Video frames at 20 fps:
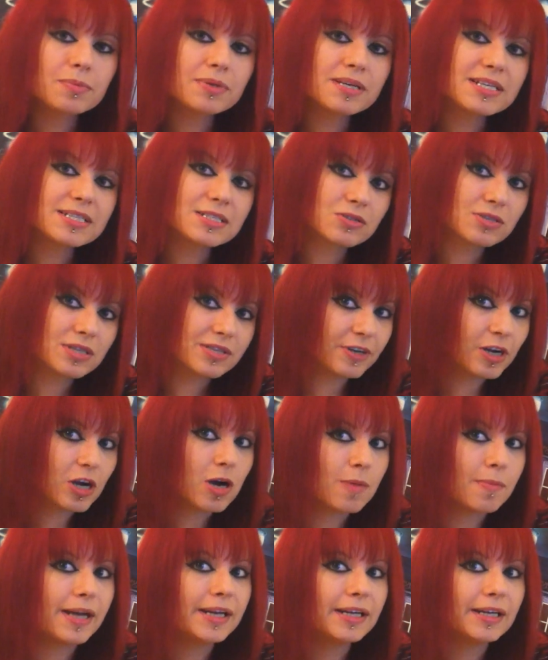Please do leave a
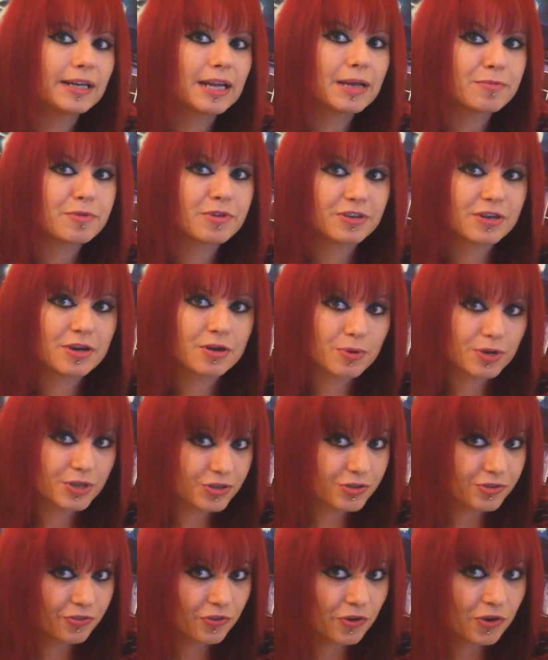comment and let me know what
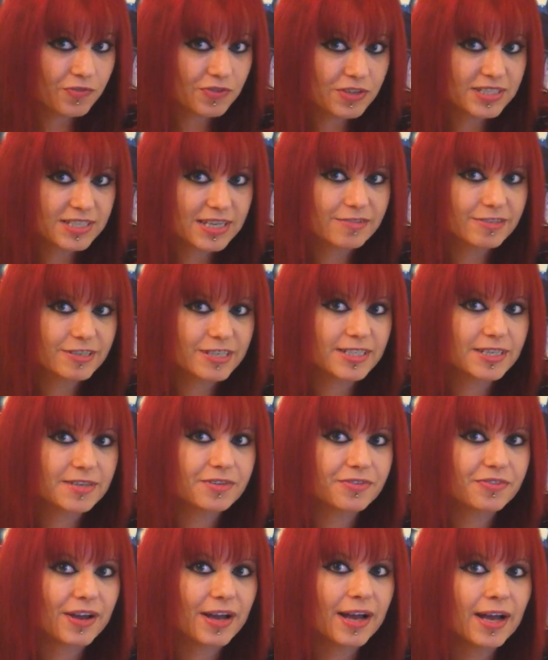you thought of the series so
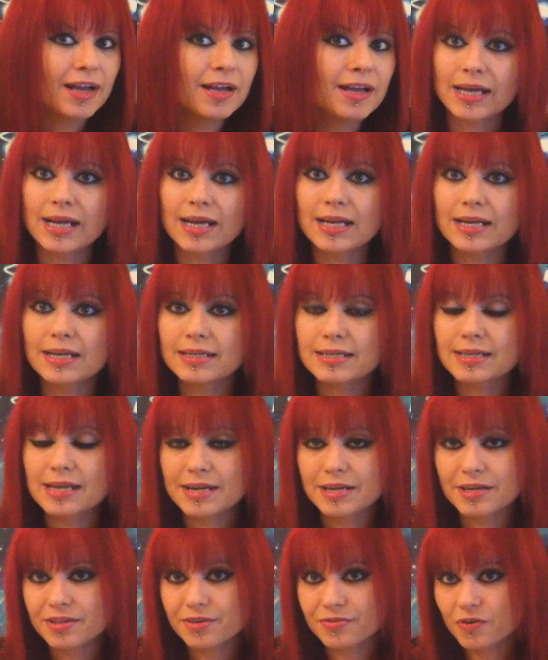far, and
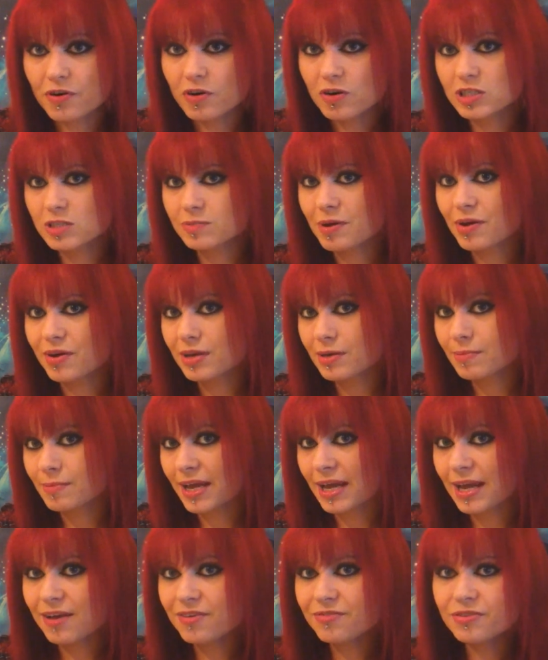any other thoughts about it you may
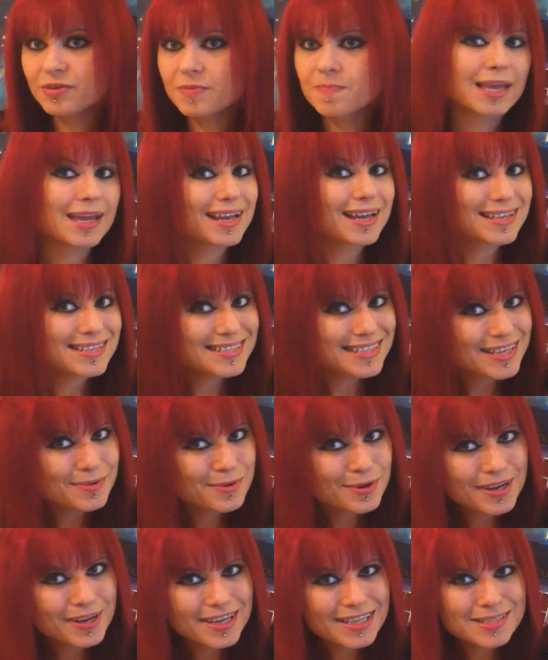have, and I'll see you
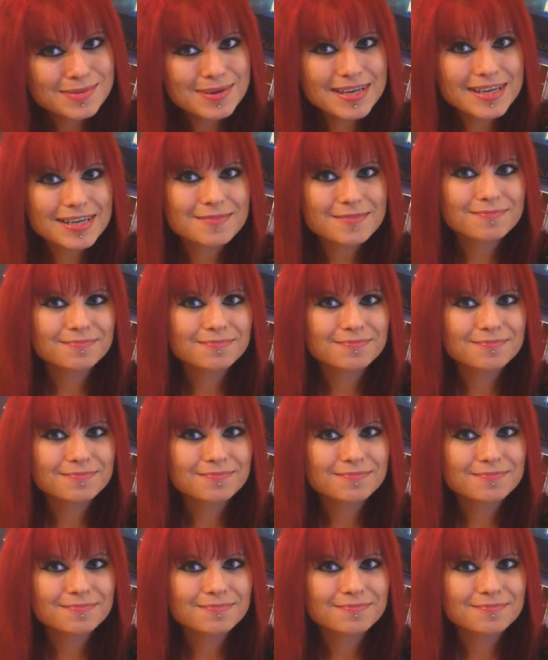all next week.